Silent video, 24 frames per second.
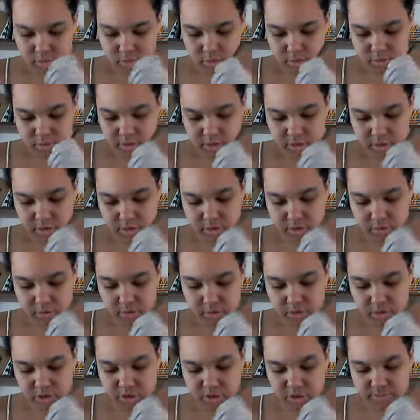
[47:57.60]
I don't care
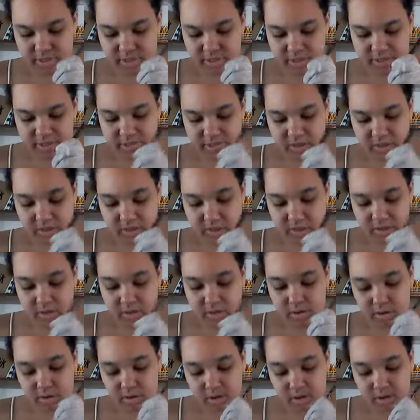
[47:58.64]
what you believe in.